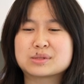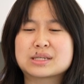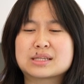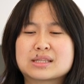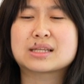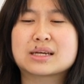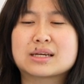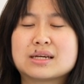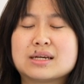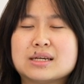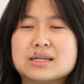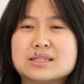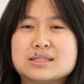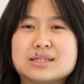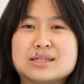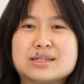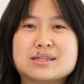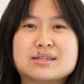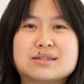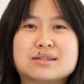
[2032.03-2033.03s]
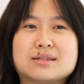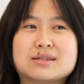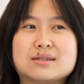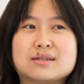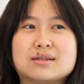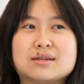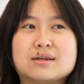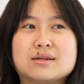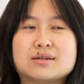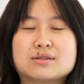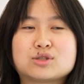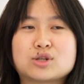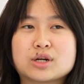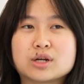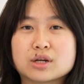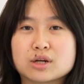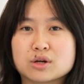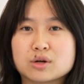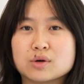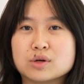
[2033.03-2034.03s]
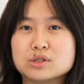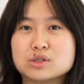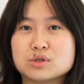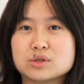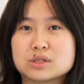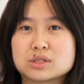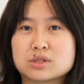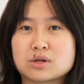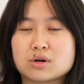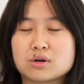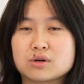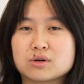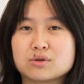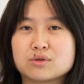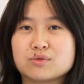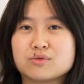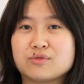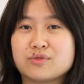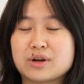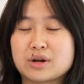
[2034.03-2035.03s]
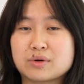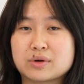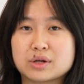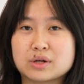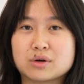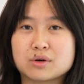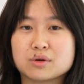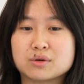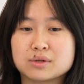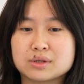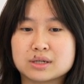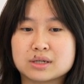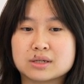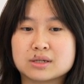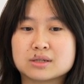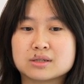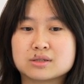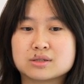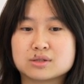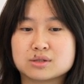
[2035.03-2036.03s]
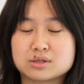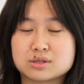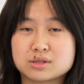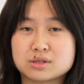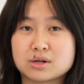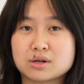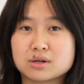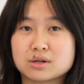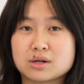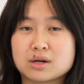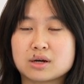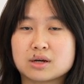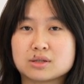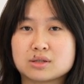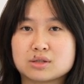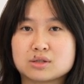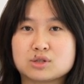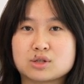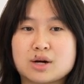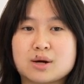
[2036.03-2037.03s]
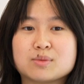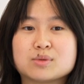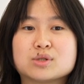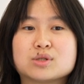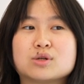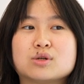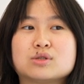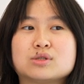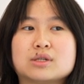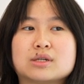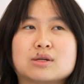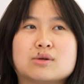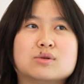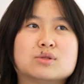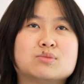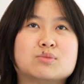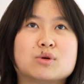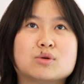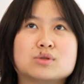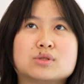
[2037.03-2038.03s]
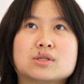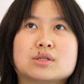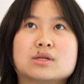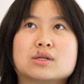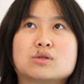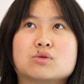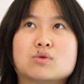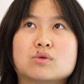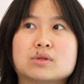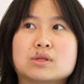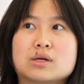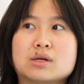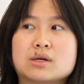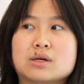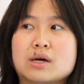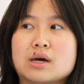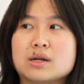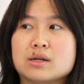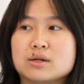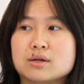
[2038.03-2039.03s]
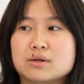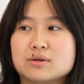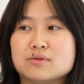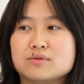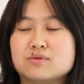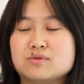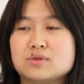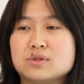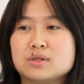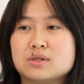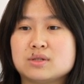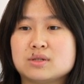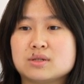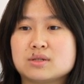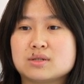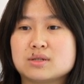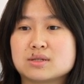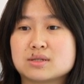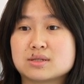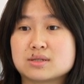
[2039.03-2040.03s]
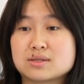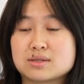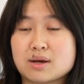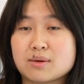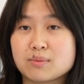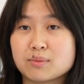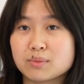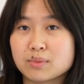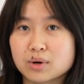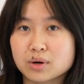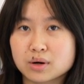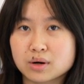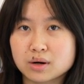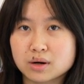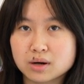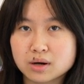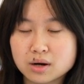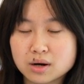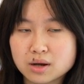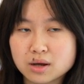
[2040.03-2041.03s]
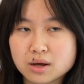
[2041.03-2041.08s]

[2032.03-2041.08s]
is that they didn't try to encourage you to start very early to start the job search. Like it was mostly like toward the end of December.